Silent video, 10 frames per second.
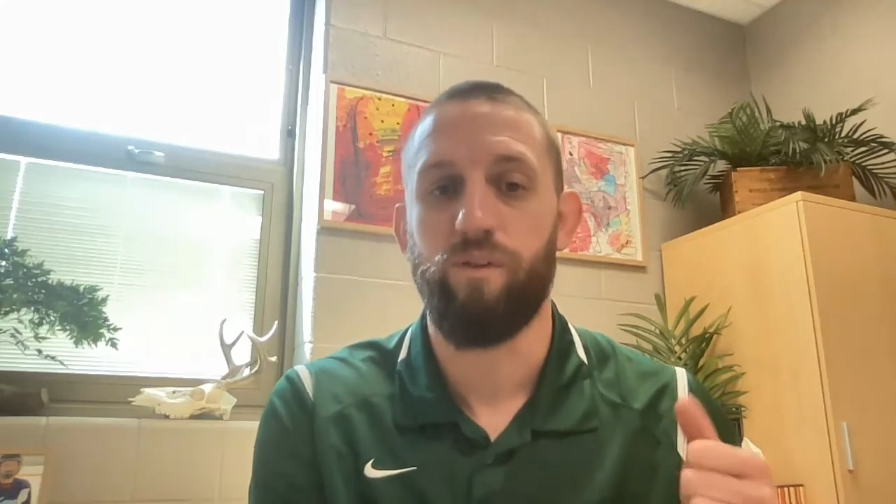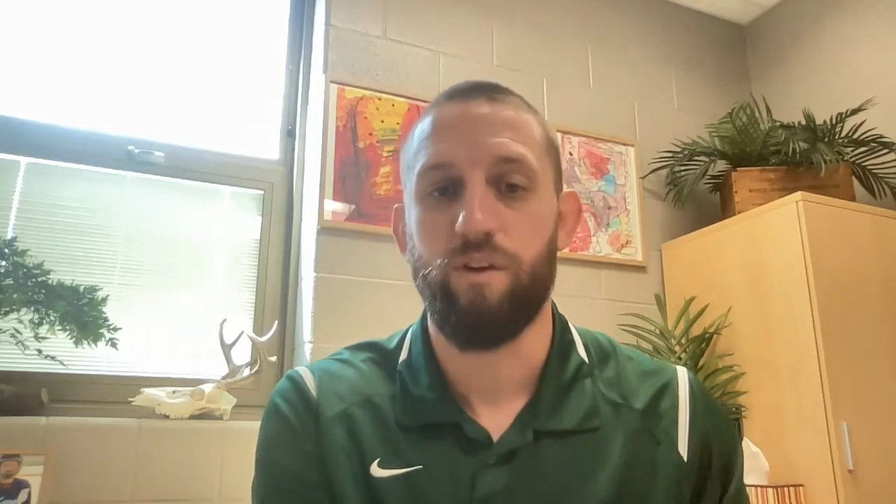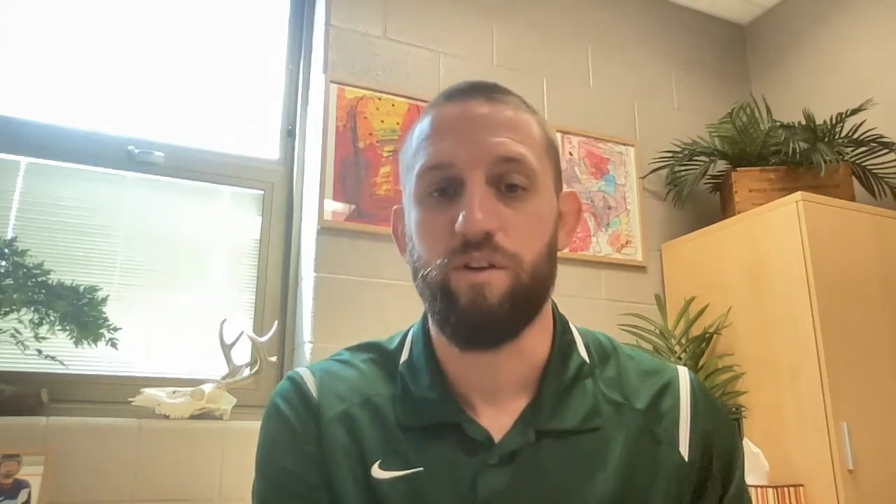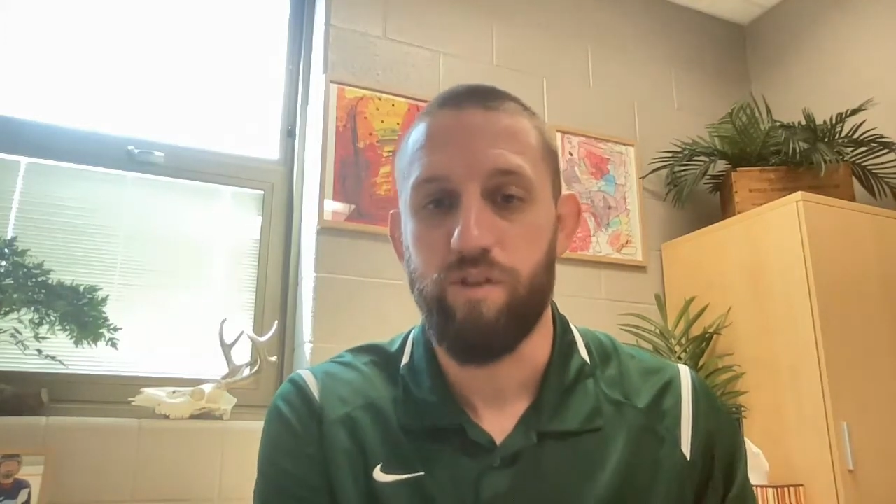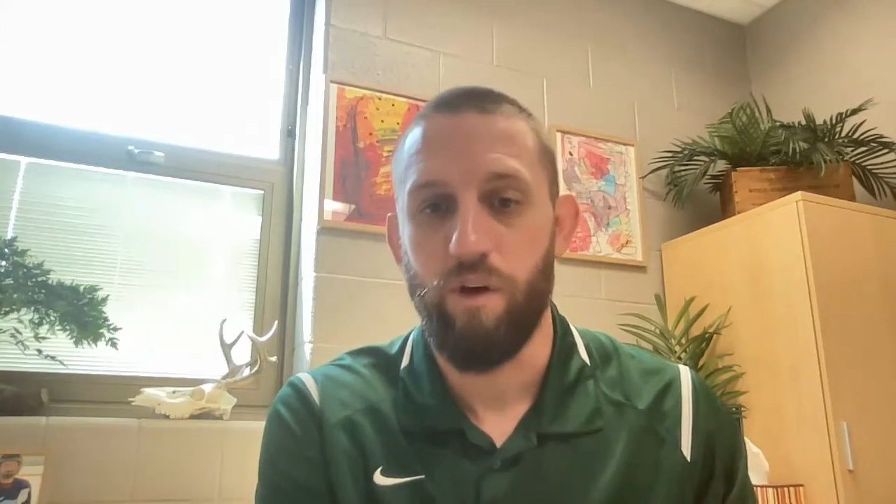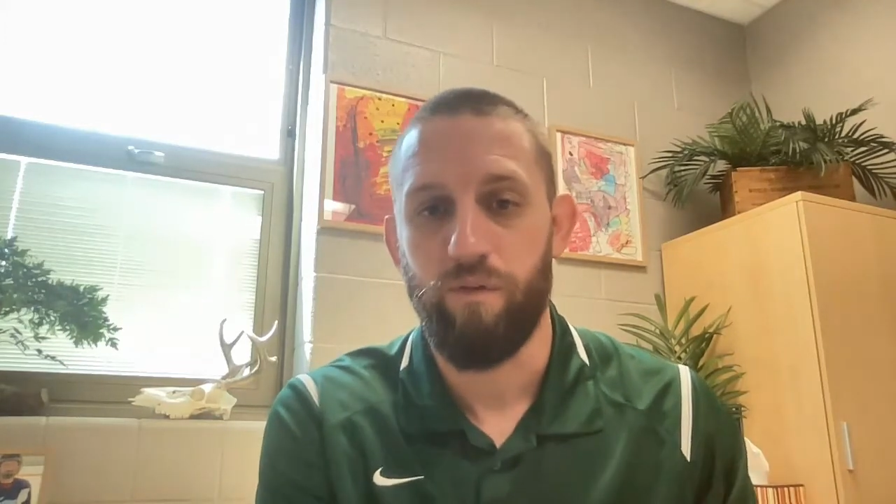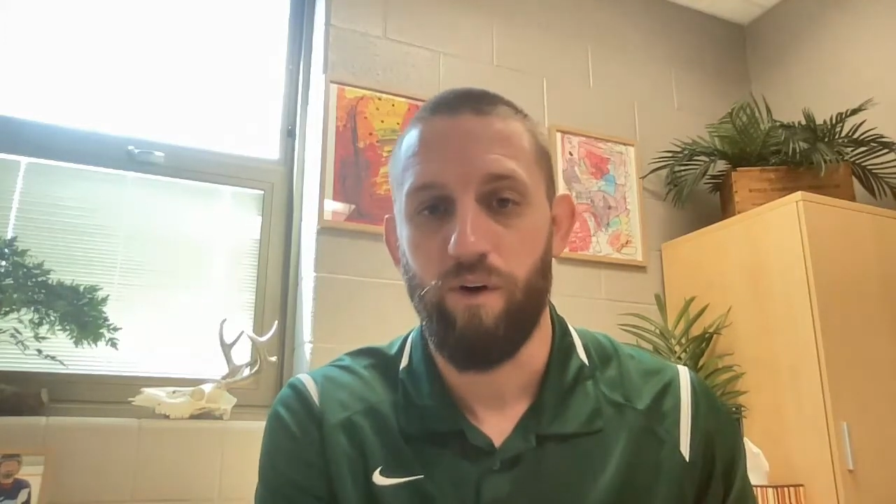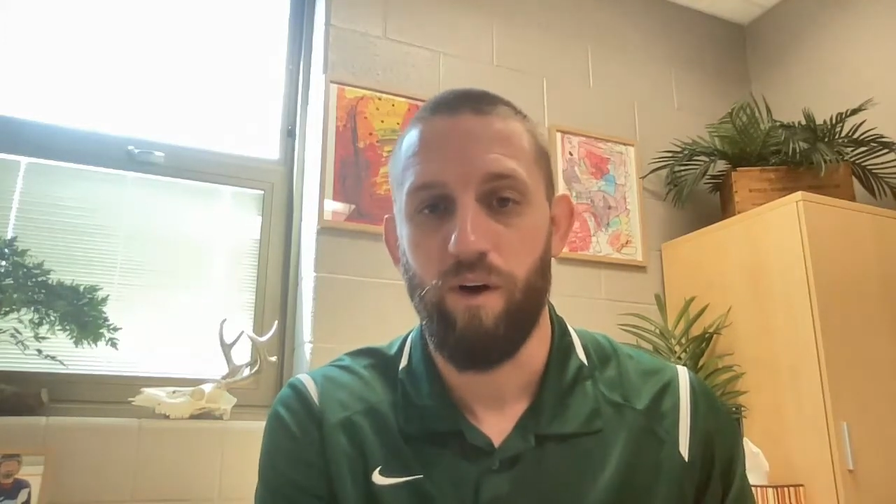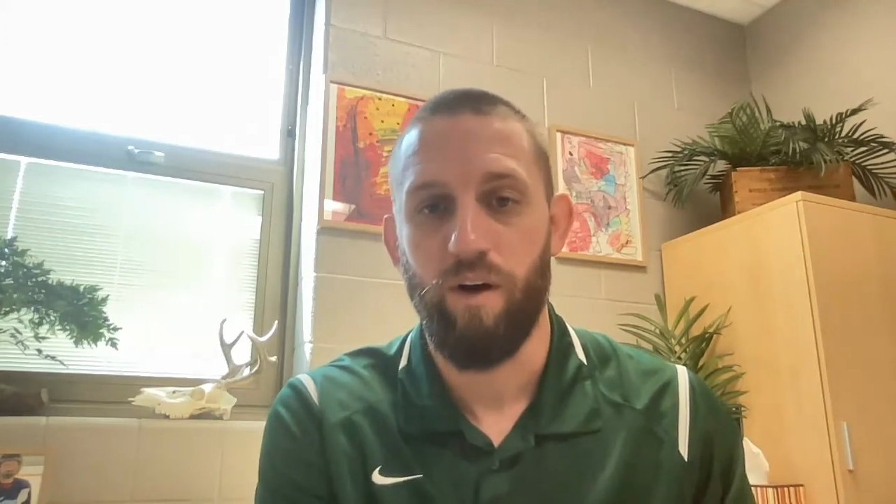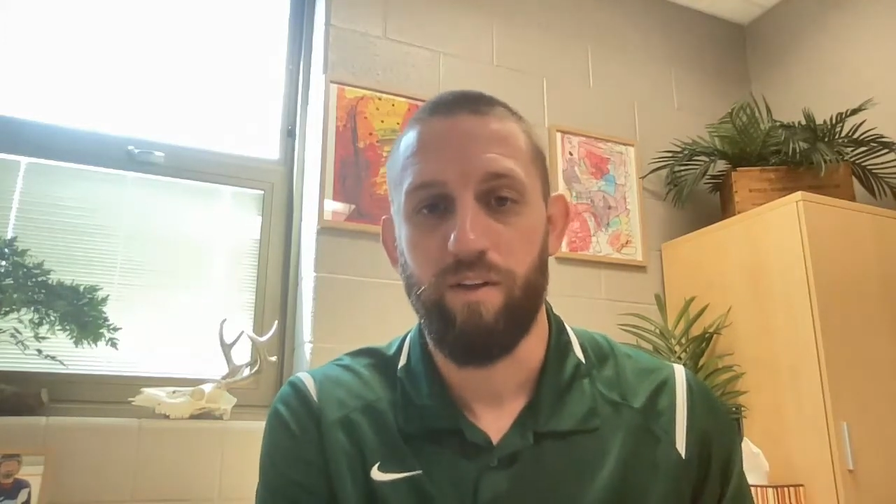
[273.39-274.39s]
learned so
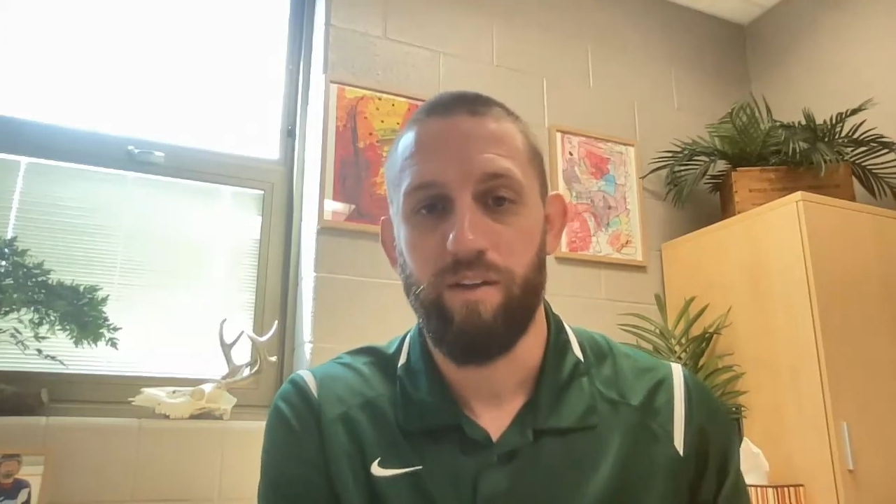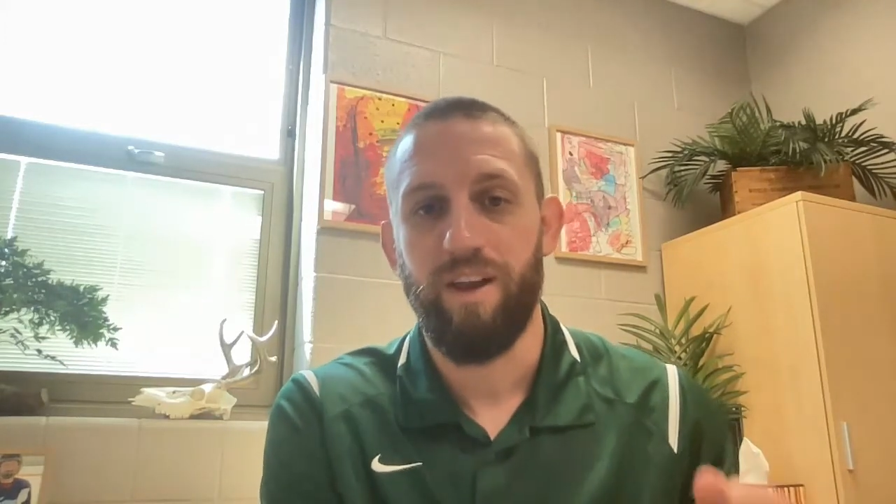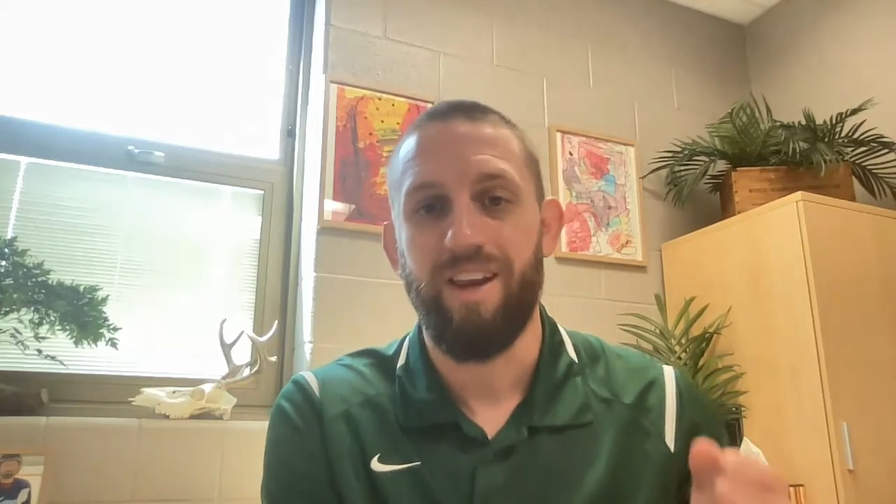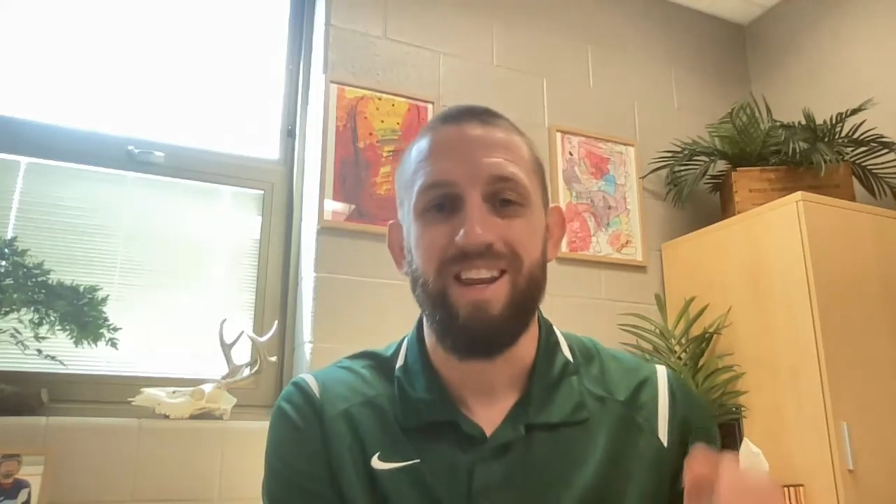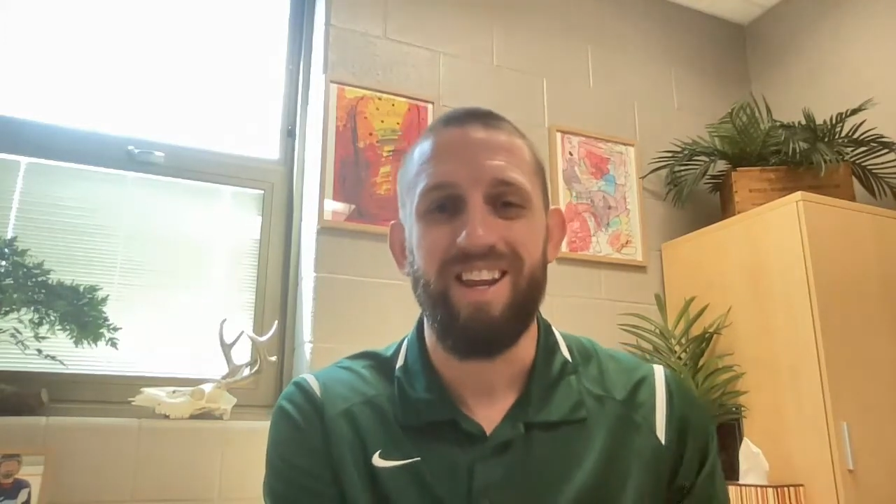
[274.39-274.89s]
far that